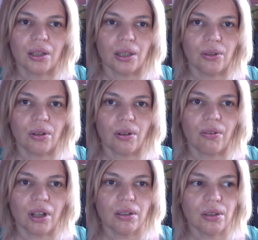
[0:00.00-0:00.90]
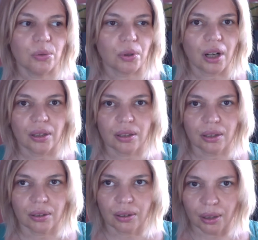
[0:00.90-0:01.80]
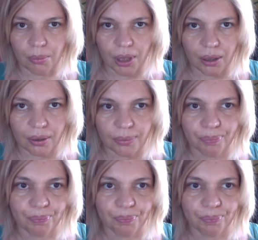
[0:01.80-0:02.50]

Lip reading: you're ready to write email.